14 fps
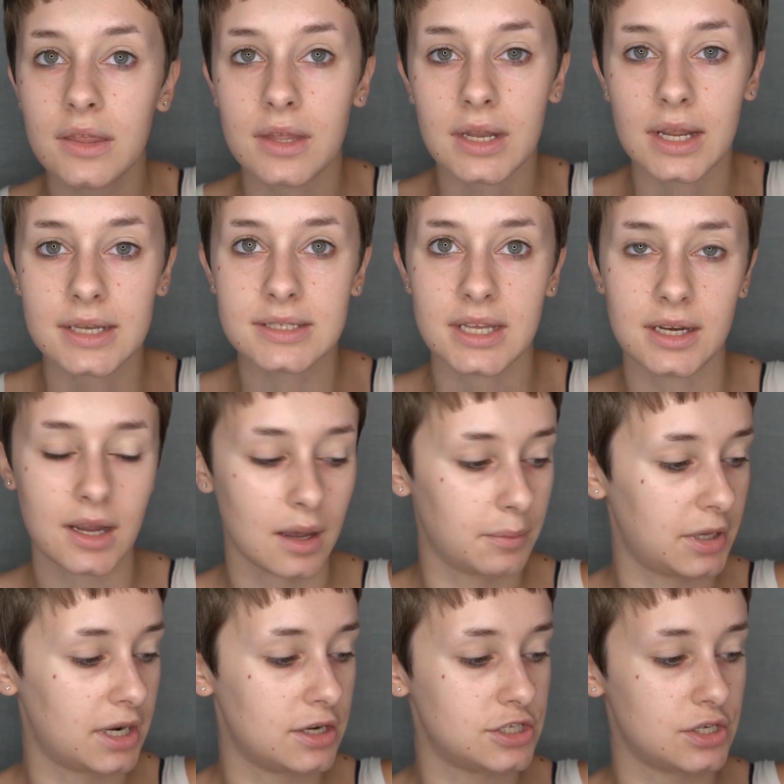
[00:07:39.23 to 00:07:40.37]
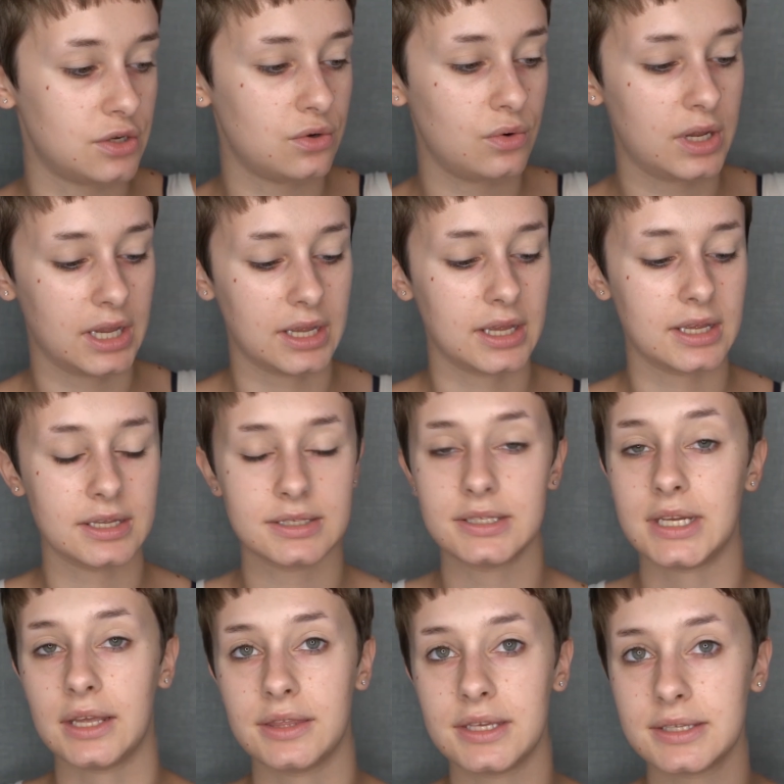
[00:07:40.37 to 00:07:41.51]
The next thing I'm going to do is
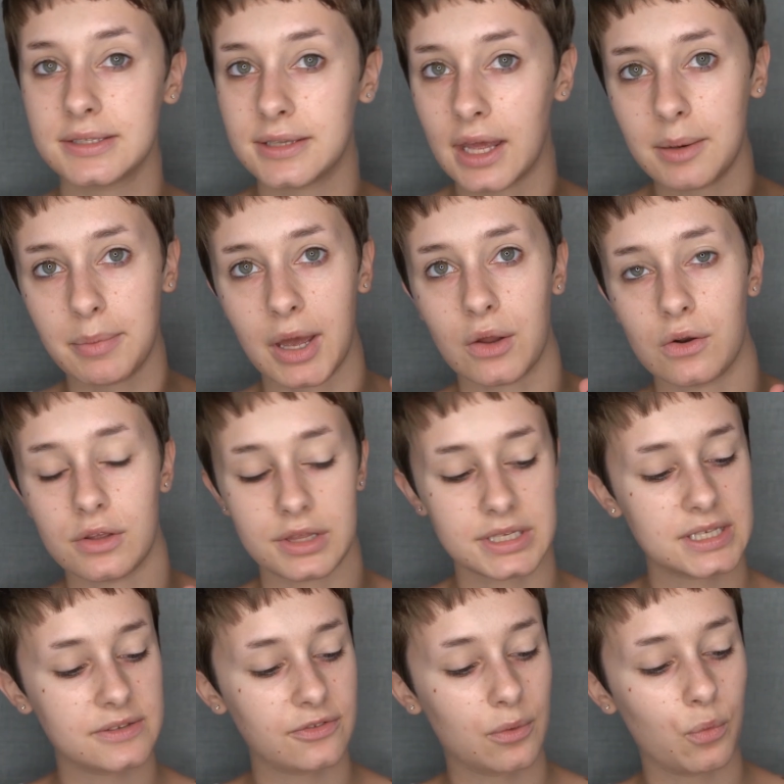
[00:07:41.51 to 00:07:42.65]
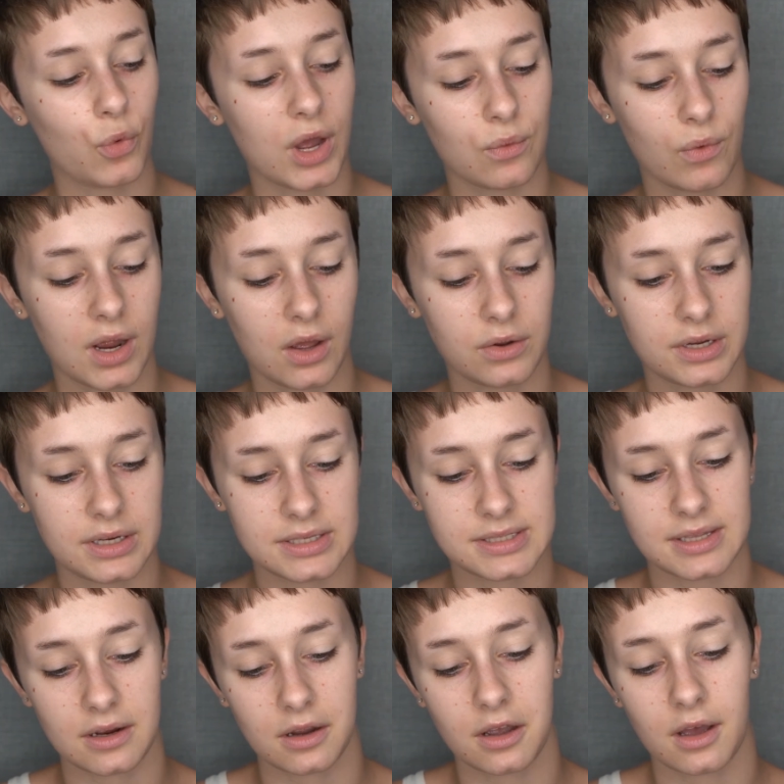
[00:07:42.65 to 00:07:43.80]
take this setting powder. This is from Wet n Wild, and it's
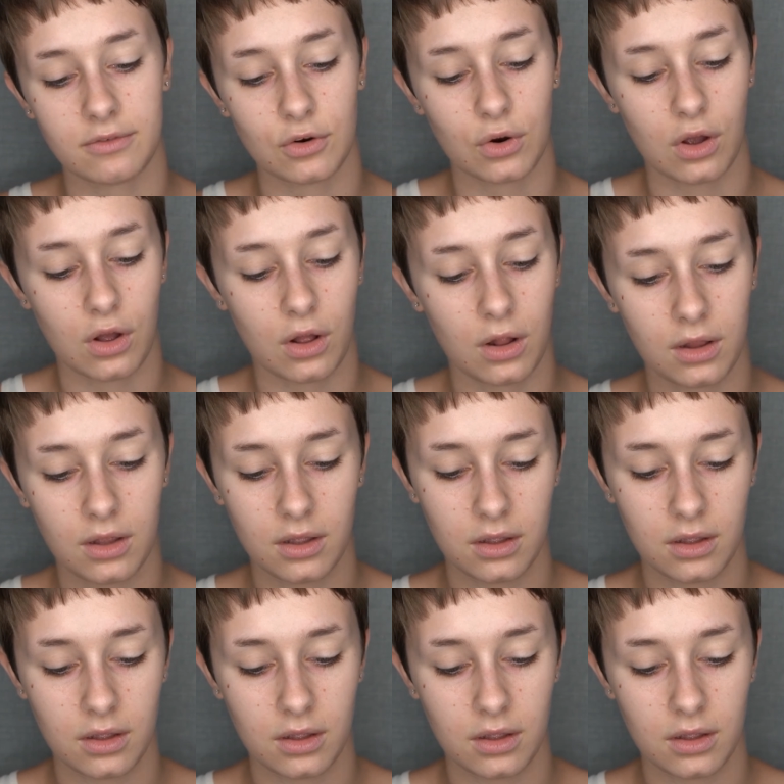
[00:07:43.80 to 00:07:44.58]
their Coverall